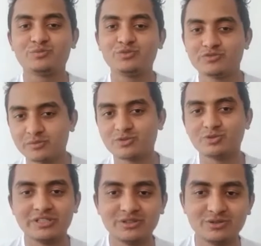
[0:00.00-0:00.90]
you from
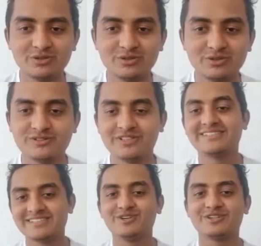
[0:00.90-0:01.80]
scoring goals. So
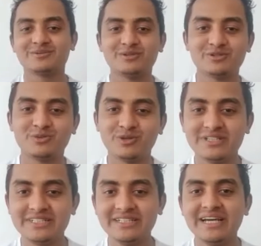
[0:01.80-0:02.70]
that says a lot about the
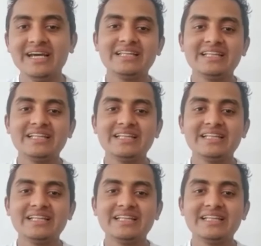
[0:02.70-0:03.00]
quality.